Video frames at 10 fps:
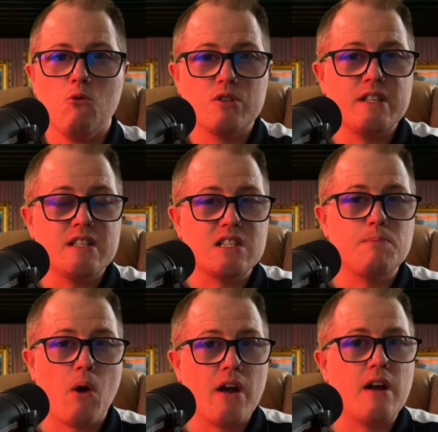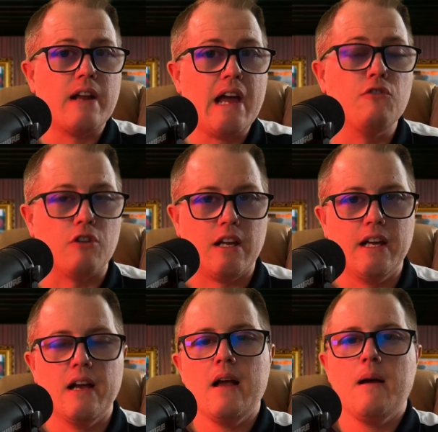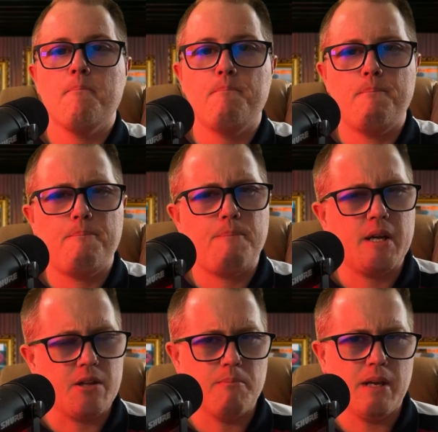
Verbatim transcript: was inspired heavily by the